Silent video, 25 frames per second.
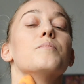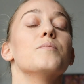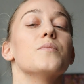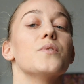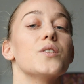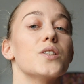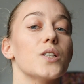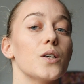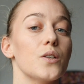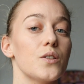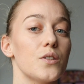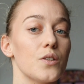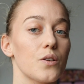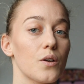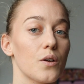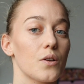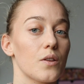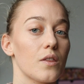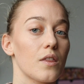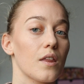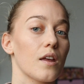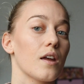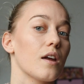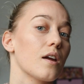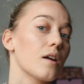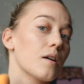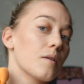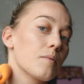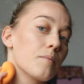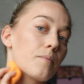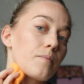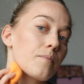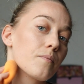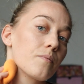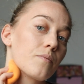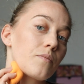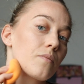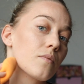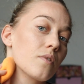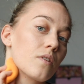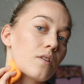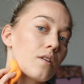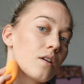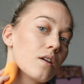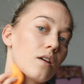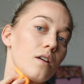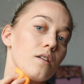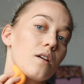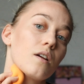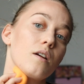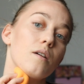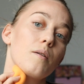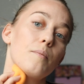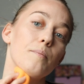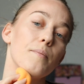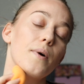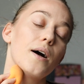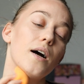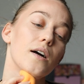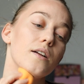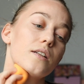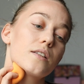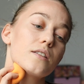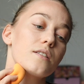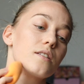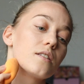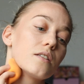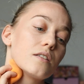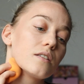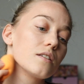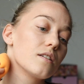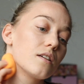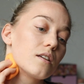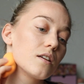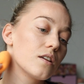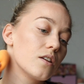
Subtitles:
So it's a good thing, but